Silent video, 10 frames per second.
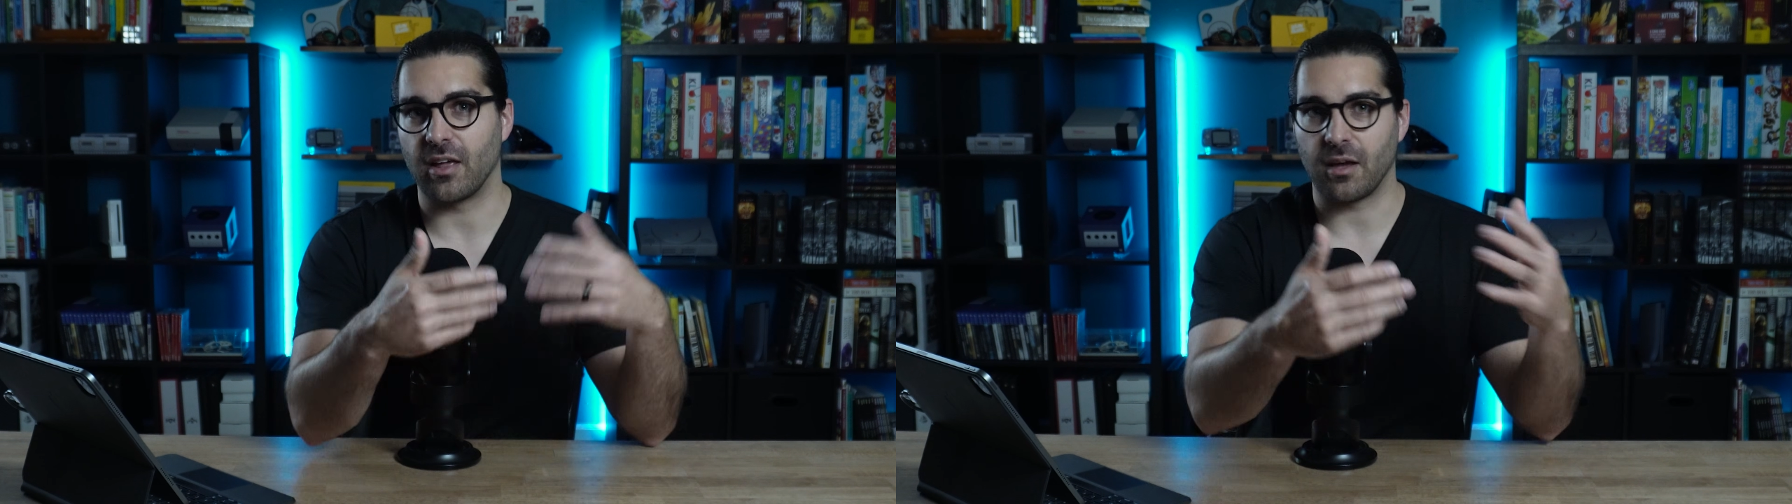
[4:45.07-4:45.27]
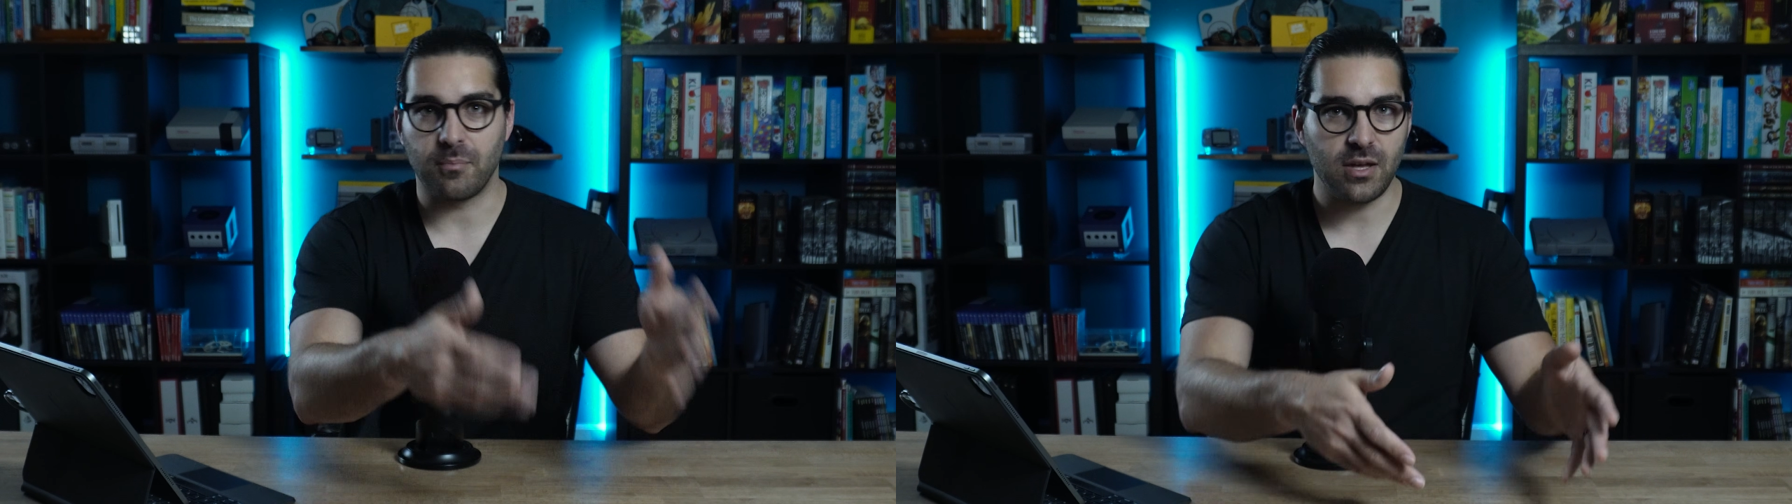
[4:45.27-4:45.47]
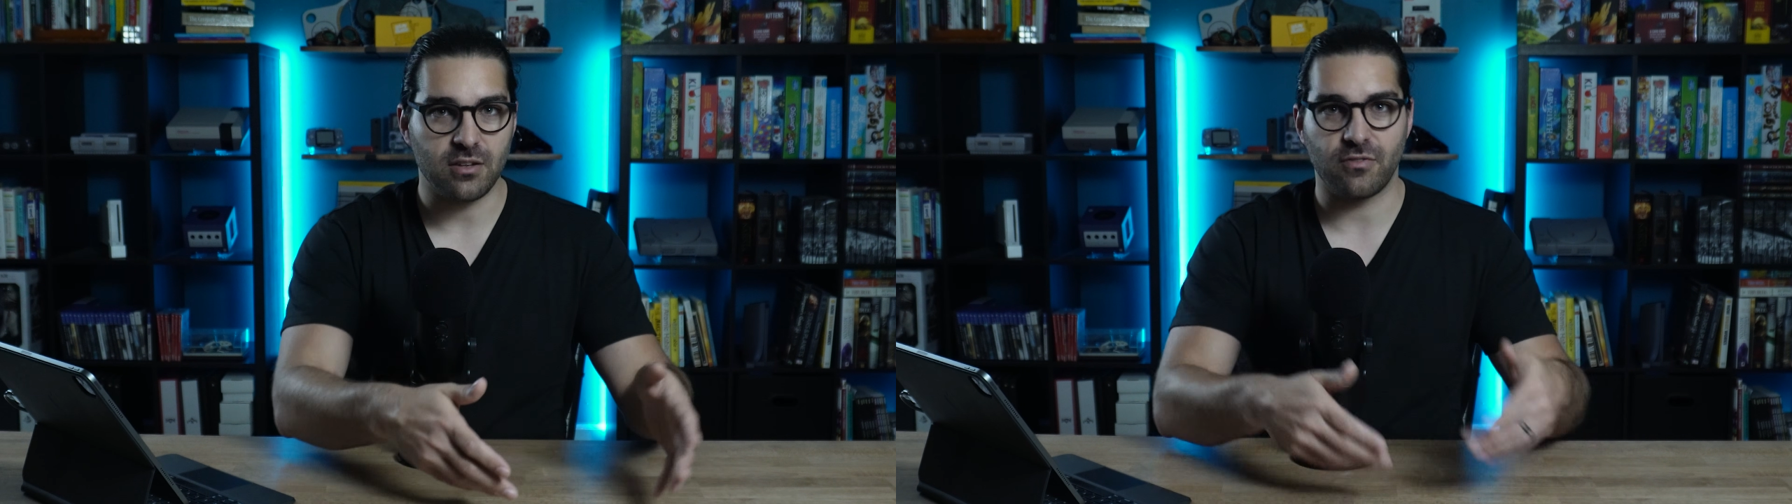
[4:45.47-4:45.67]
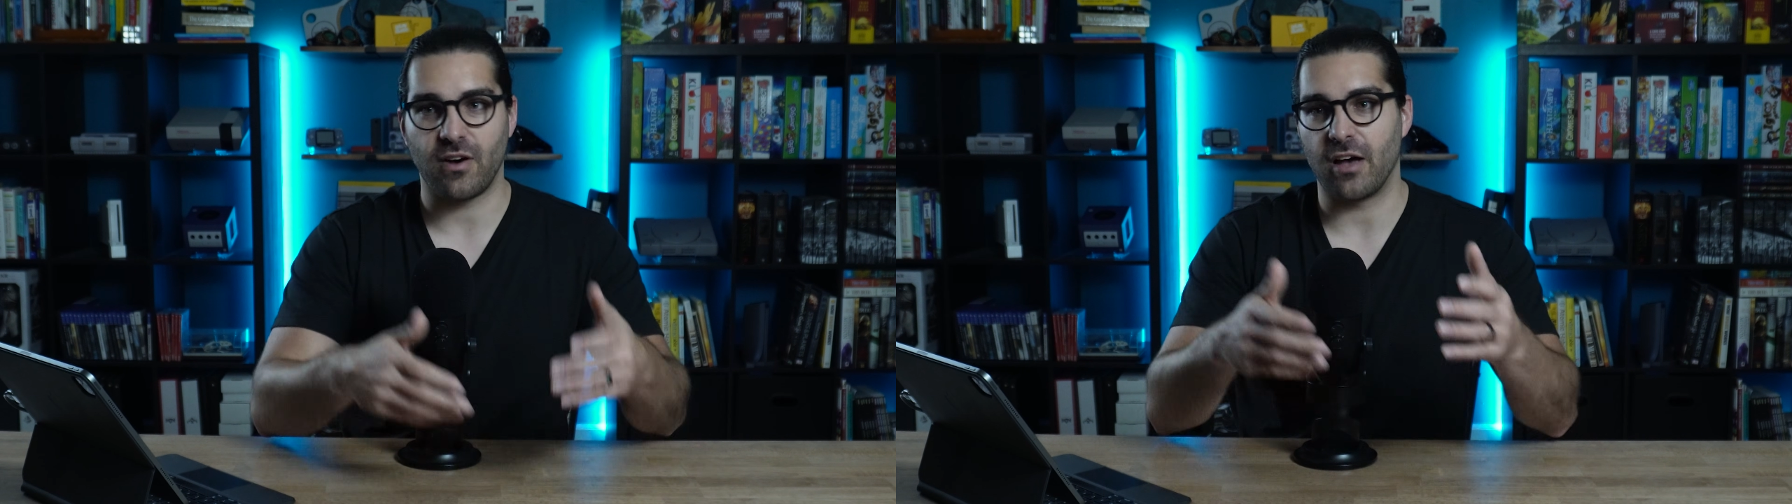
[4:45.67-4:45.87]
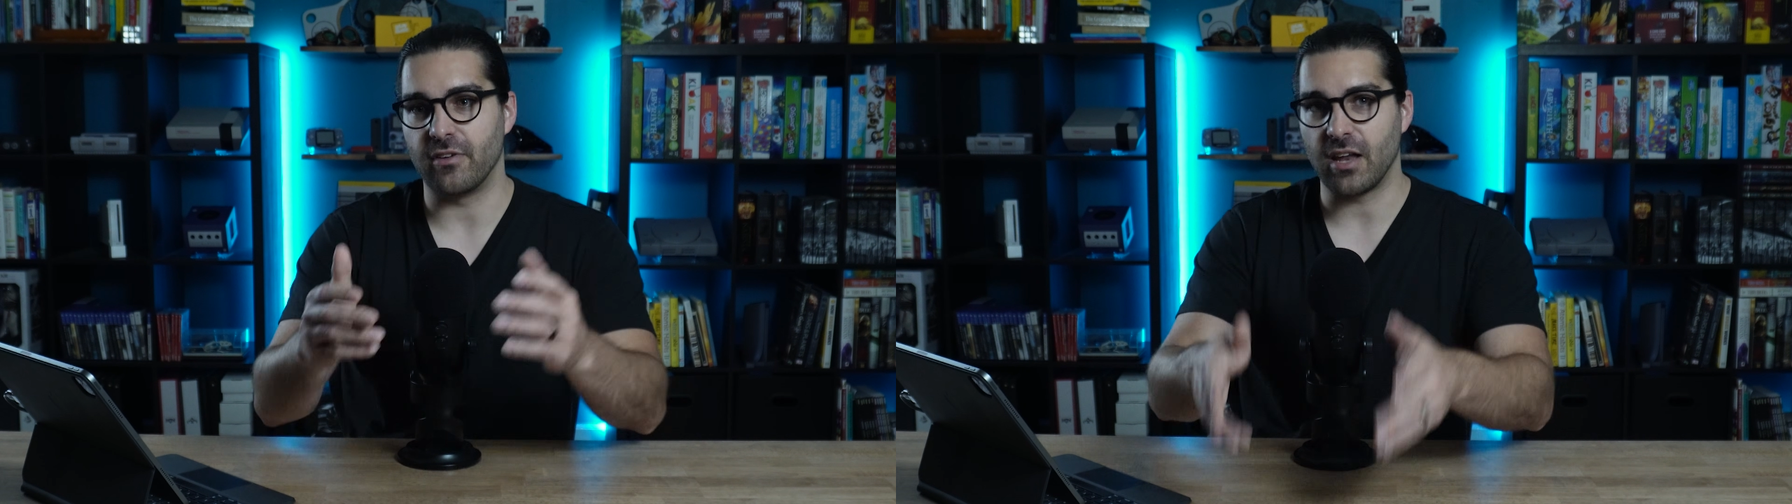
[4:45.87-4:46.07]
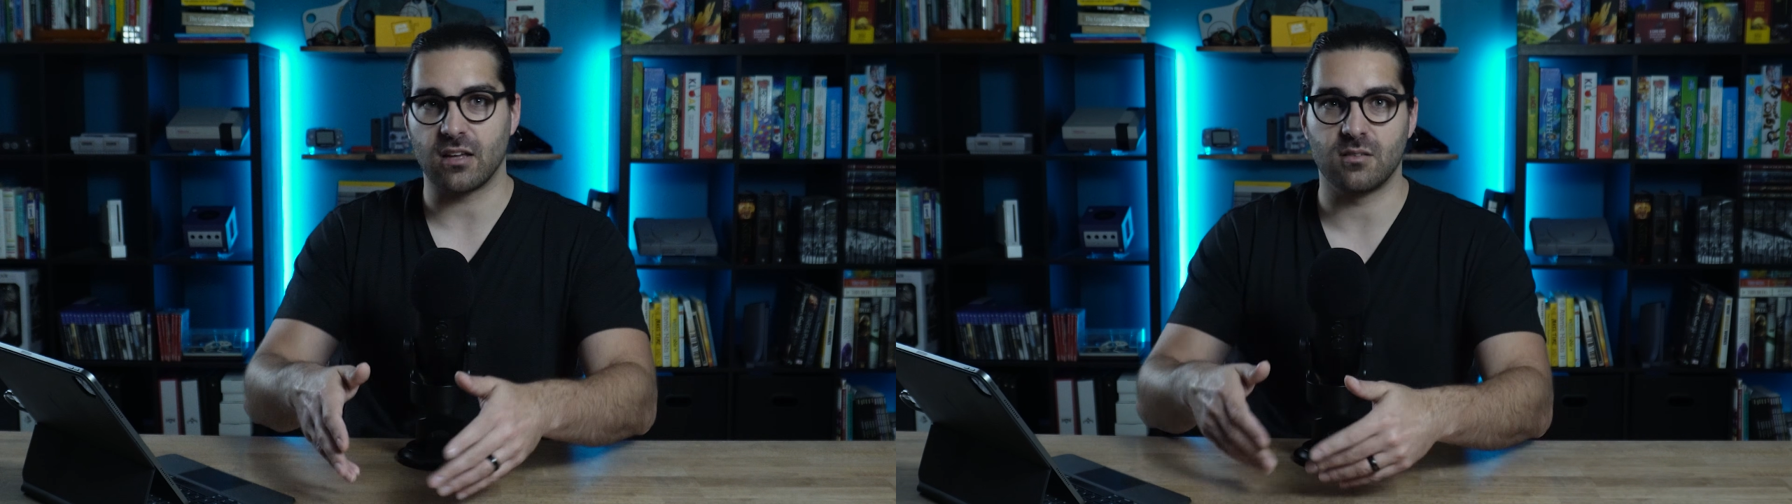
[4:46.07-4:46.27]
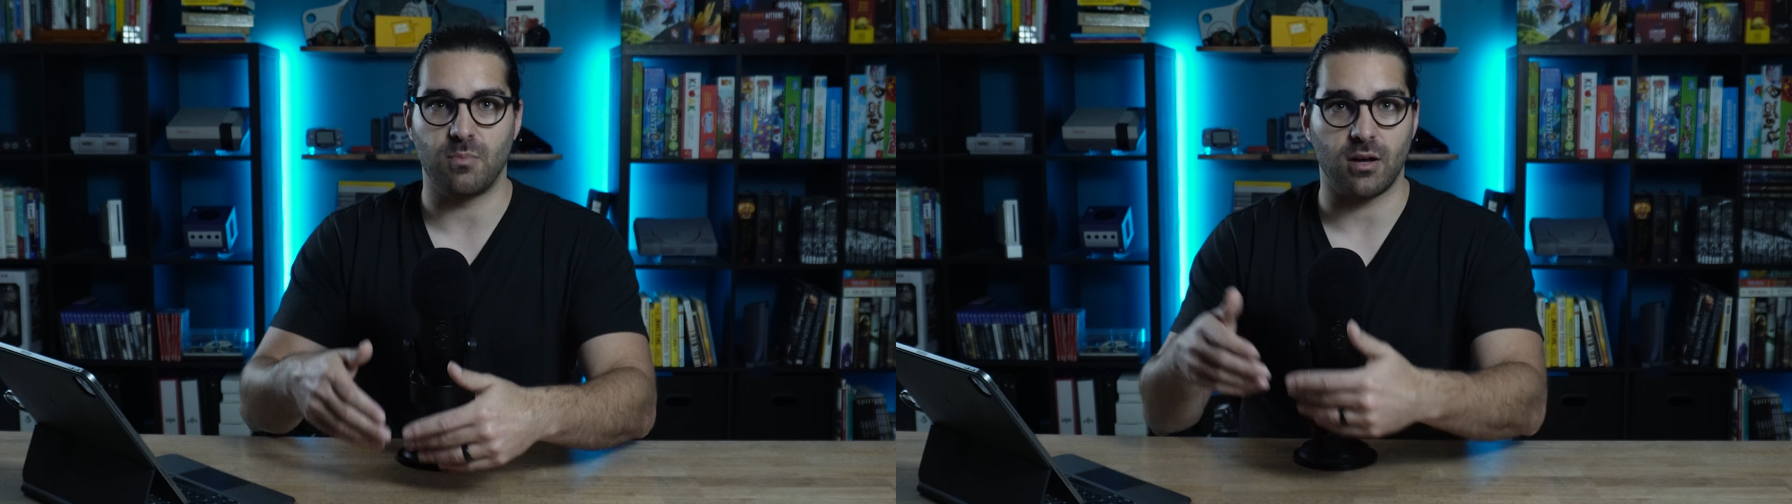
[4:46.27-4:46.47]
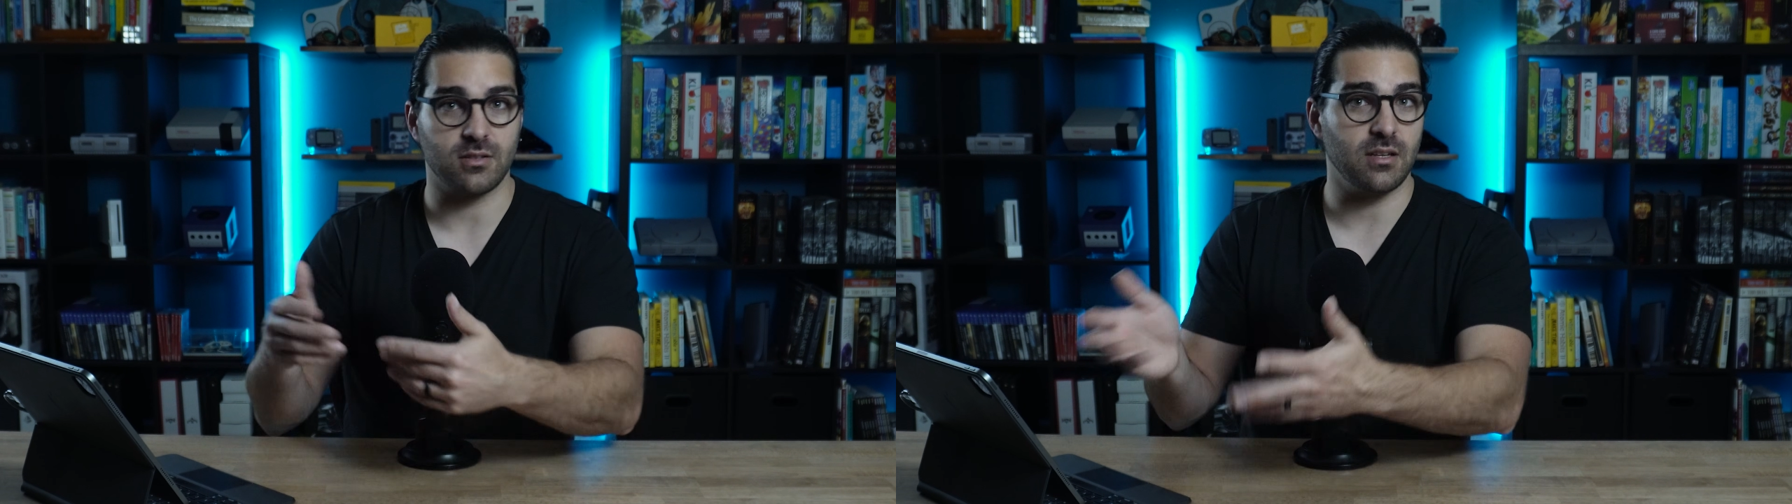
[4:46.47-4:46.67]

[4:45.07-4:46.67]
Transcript: a PS5, an Xbox,